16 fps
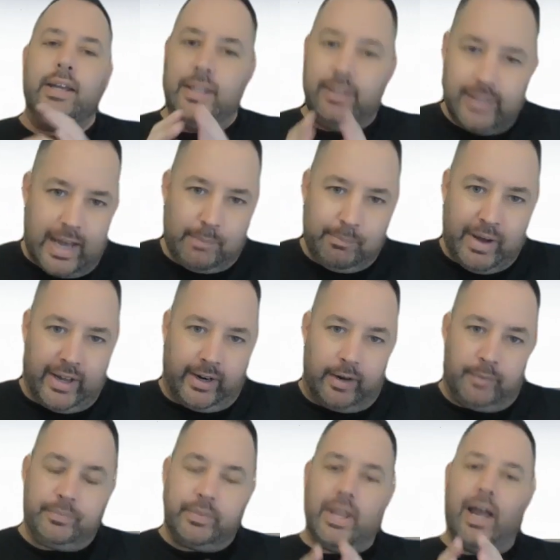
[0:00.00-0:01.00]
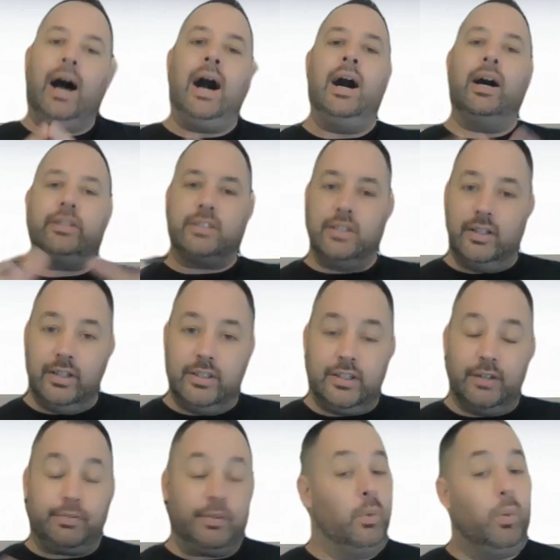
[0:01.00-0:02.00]
in that manner ask it in a
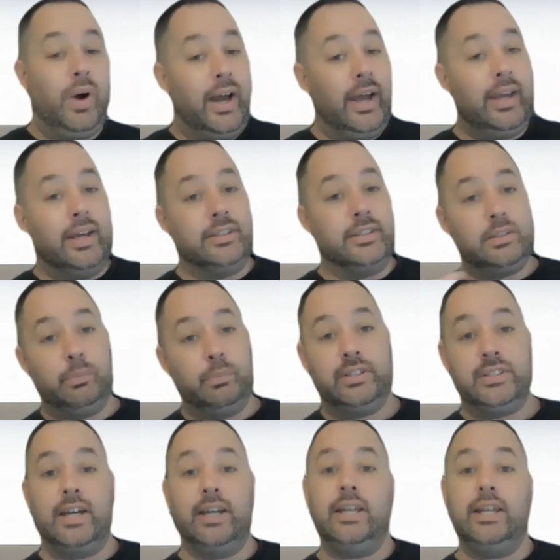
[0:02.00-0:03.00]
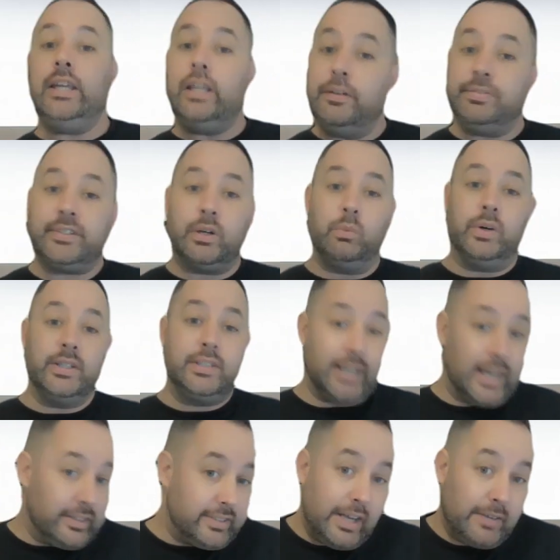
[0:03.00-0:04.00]
different way and simply say, if someone
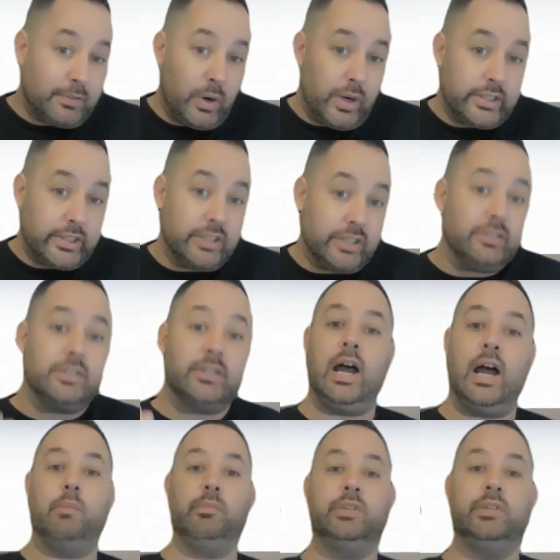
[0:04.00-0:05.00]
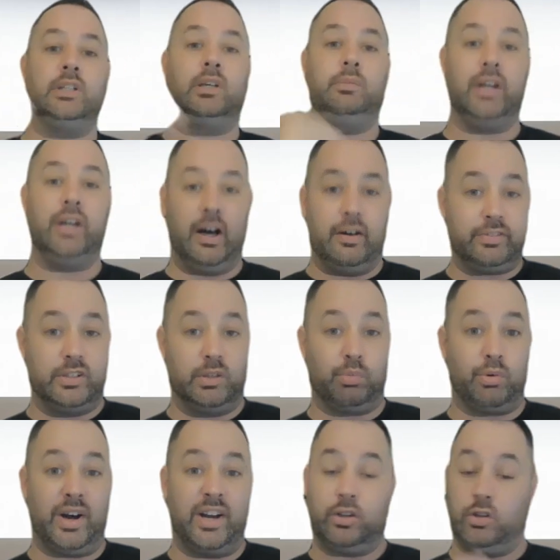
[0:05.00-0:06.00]
does have questions, come and see me after the
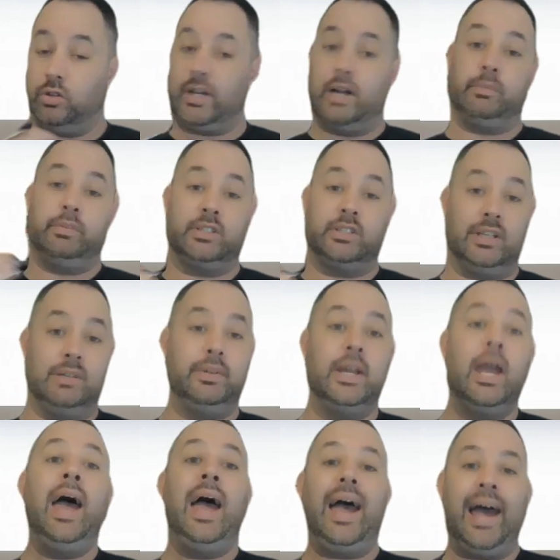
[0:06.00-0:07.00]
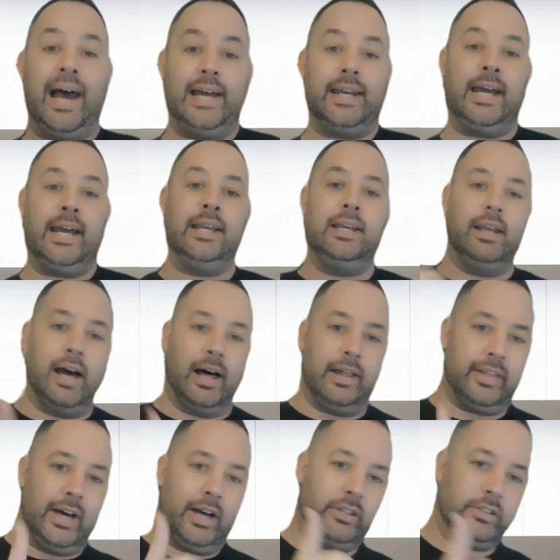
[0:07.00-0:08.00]
break or come and see me at
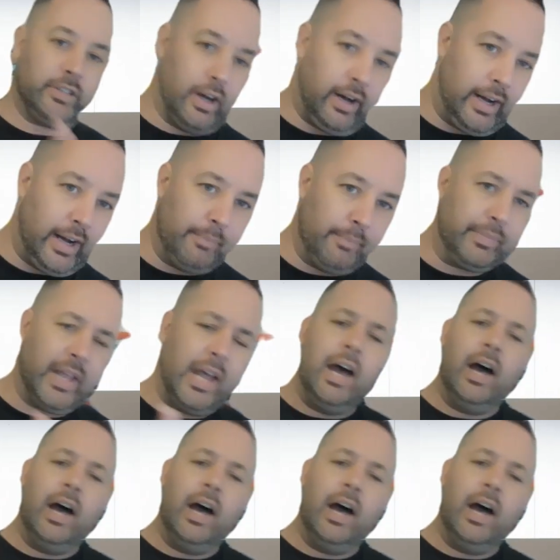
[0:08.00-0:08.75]
another time.